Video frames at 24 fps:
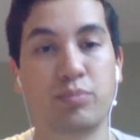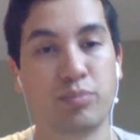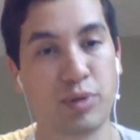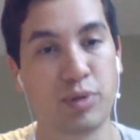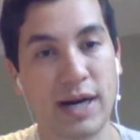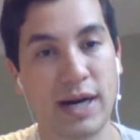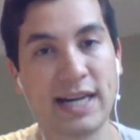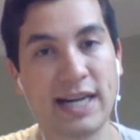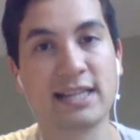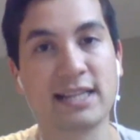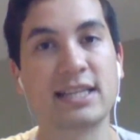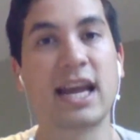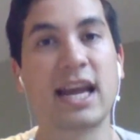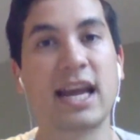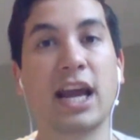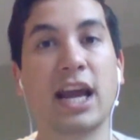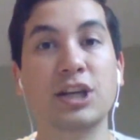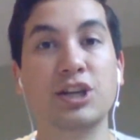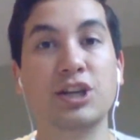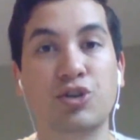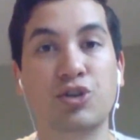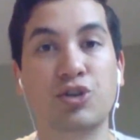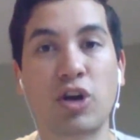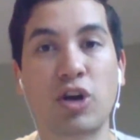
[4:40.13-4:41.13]
Brady's
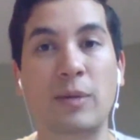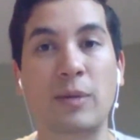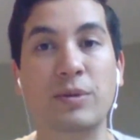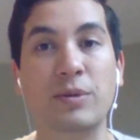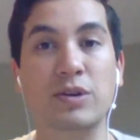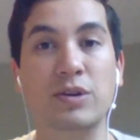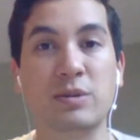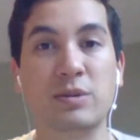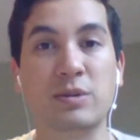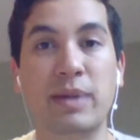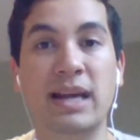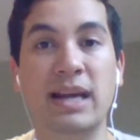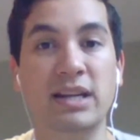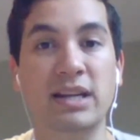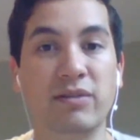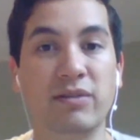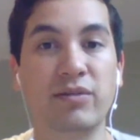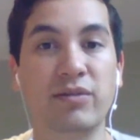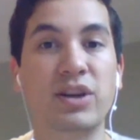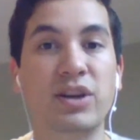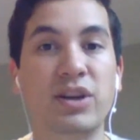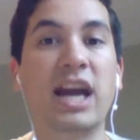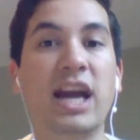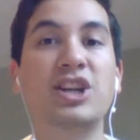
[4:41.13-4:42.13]
age, Garoppolo's a pending
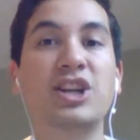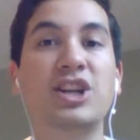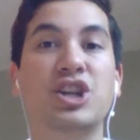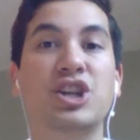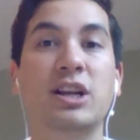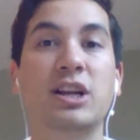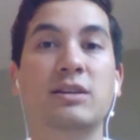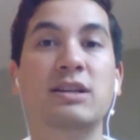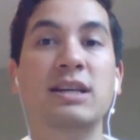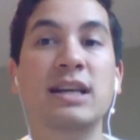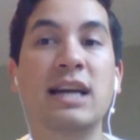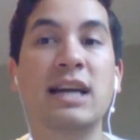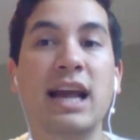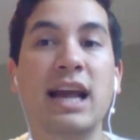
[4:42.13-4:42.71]
free agent,